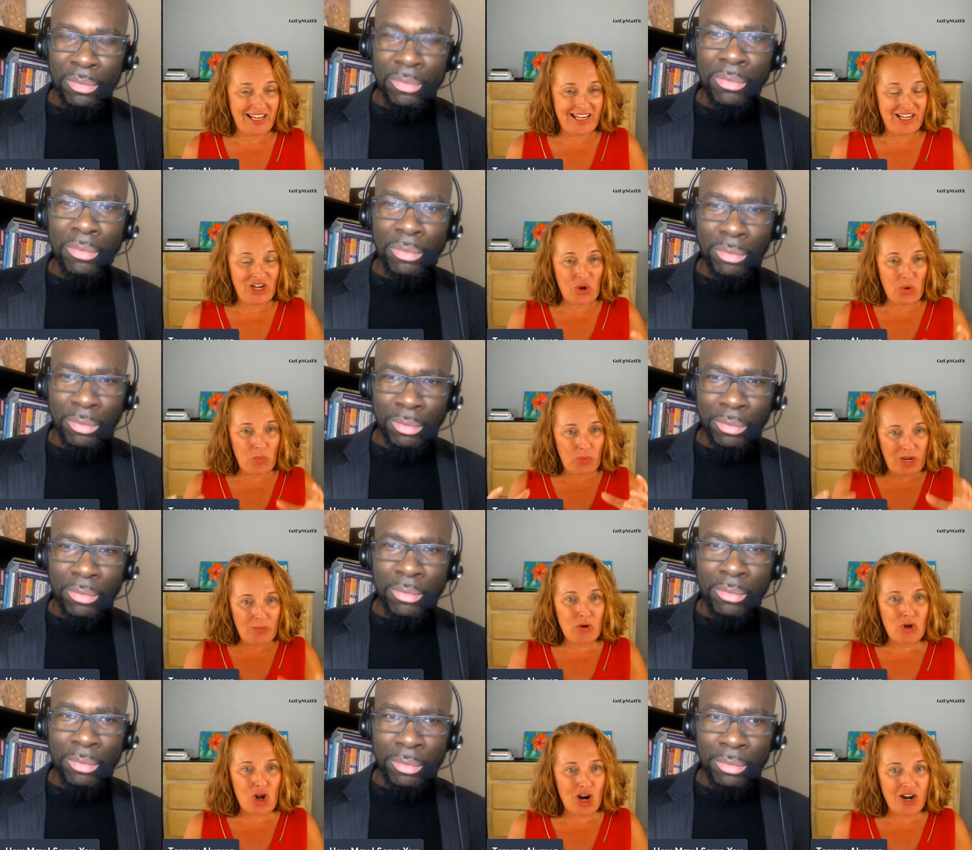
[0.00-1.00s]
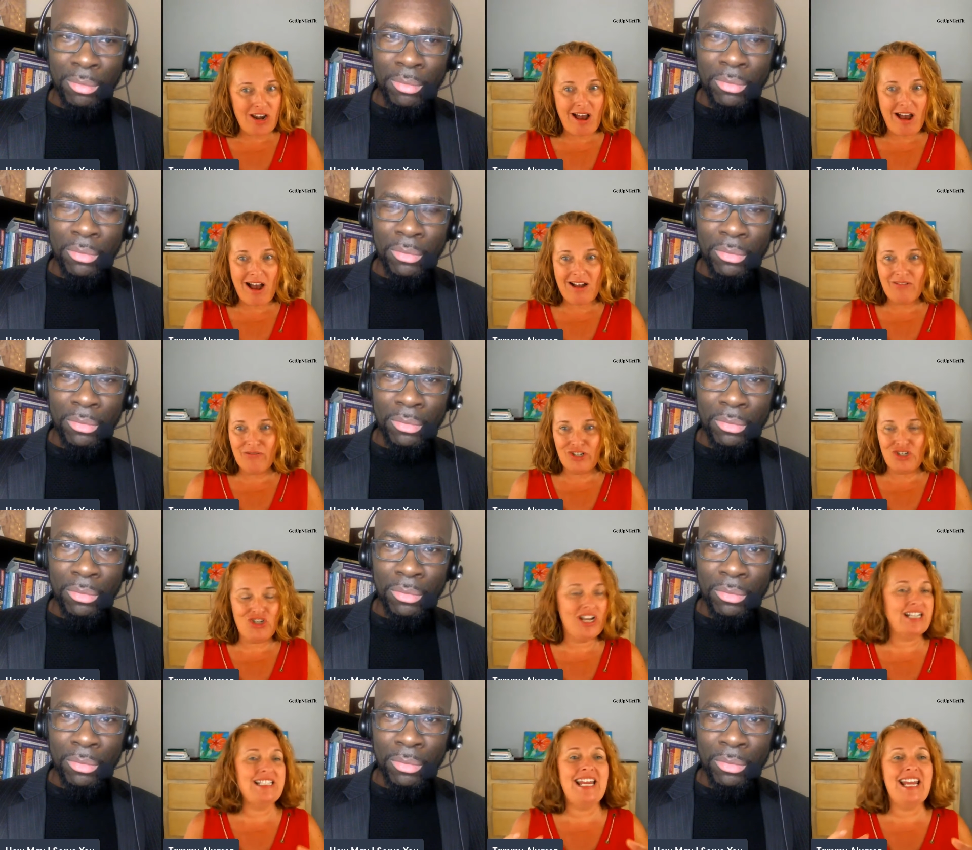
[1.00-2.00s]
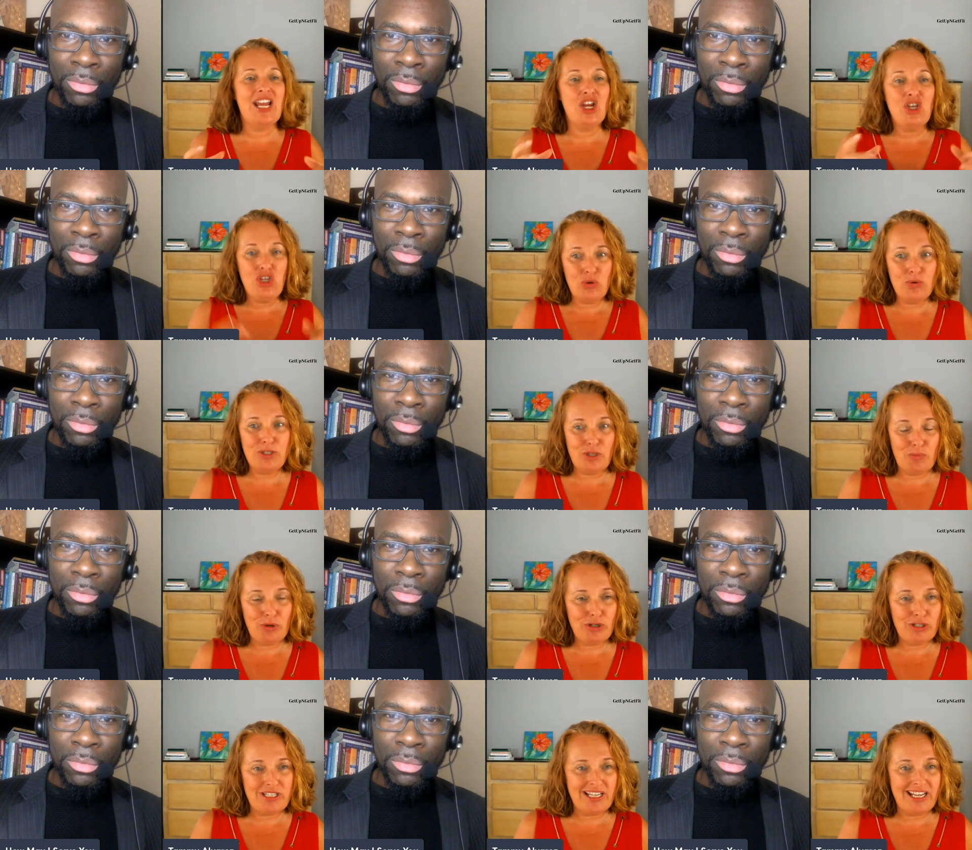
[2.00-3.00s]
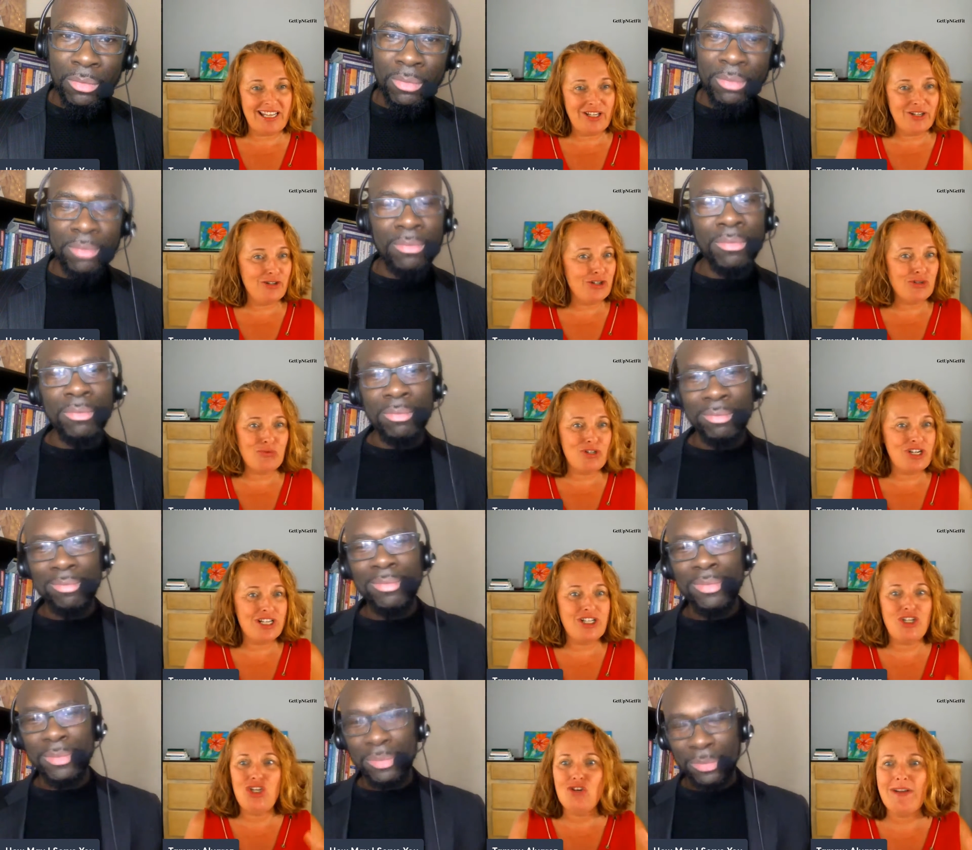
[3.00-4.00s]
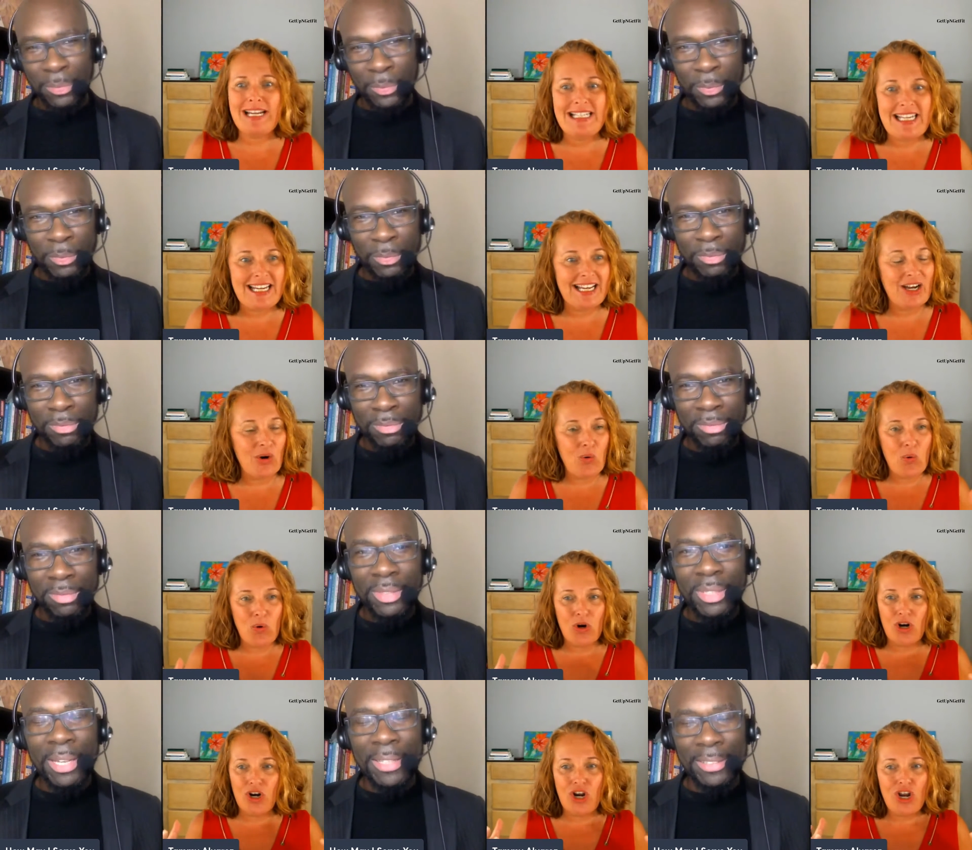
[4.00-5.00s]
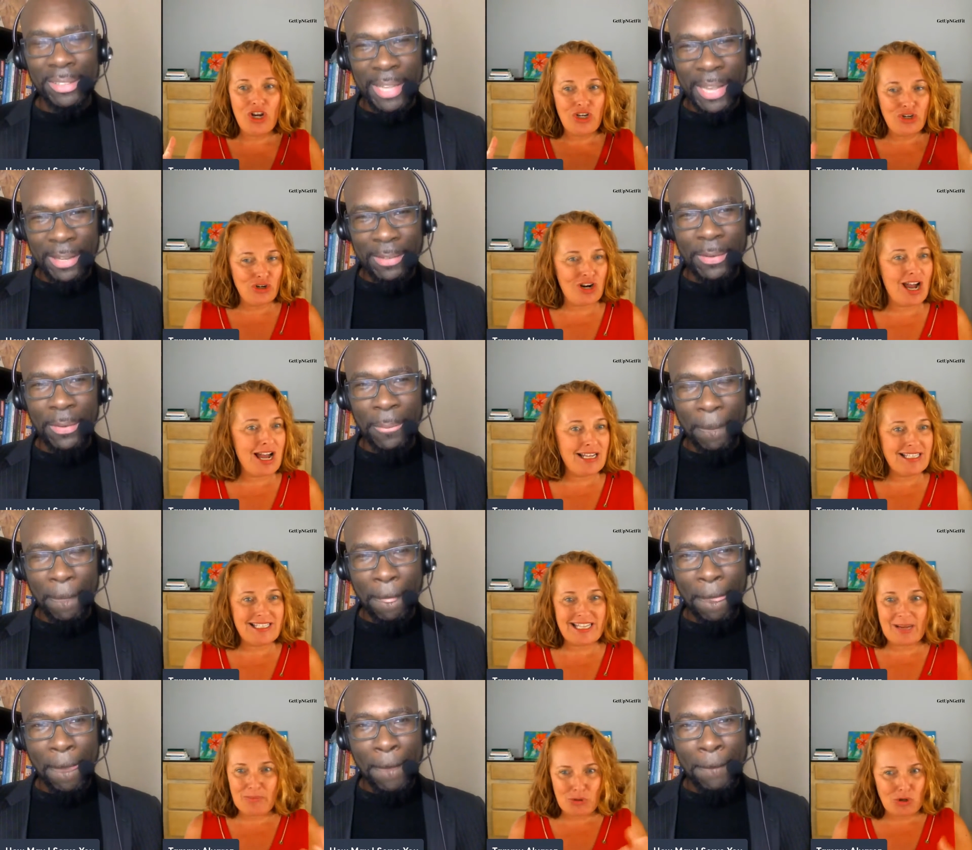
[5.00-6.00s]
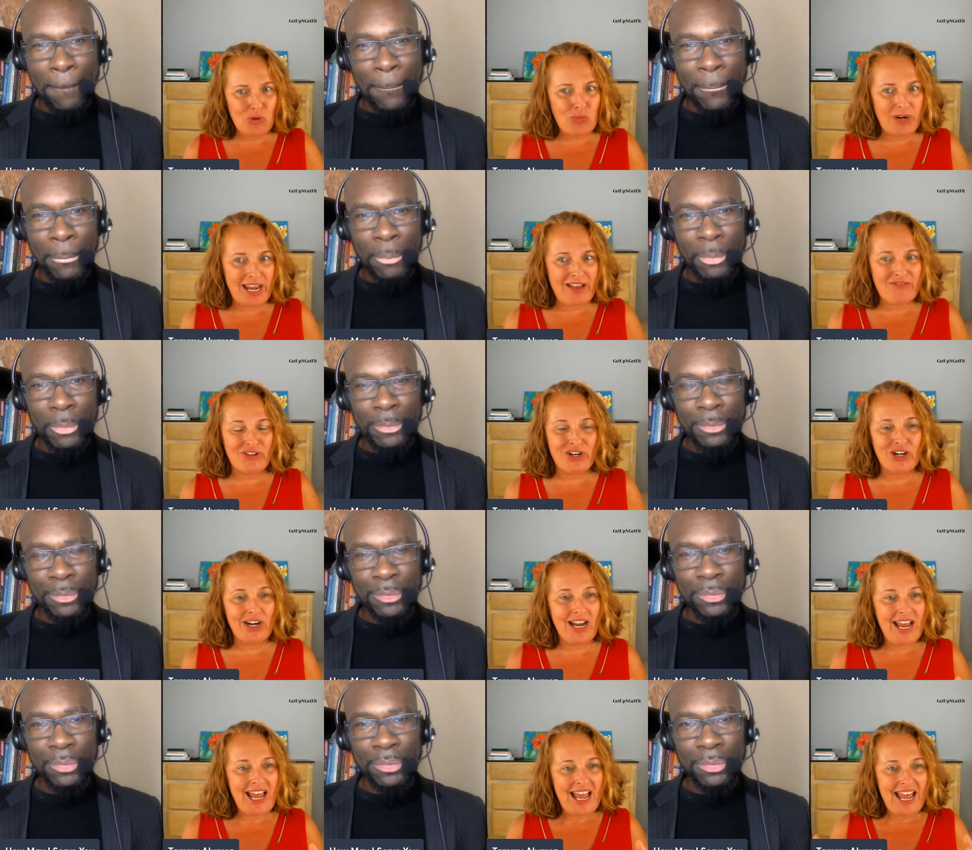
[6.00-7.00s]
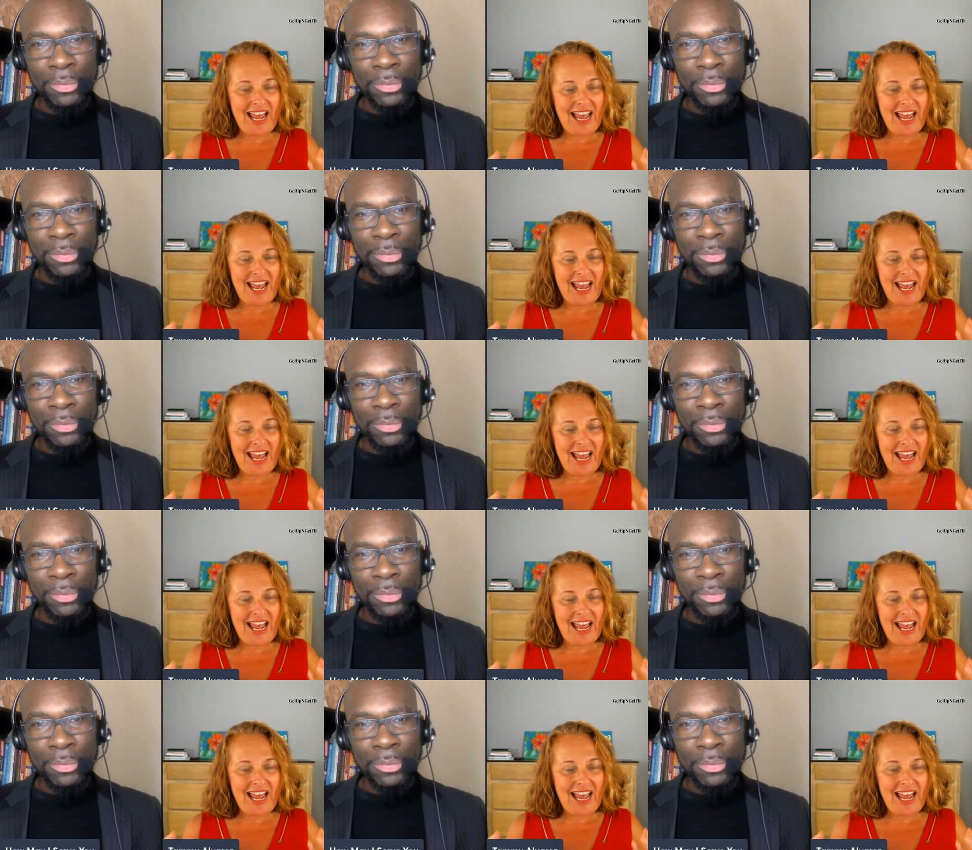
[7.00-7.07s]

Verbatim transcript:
Speaker 1: you know people are not rejecting you as a person they're just rejecting your idea or exactly. your concept or whatever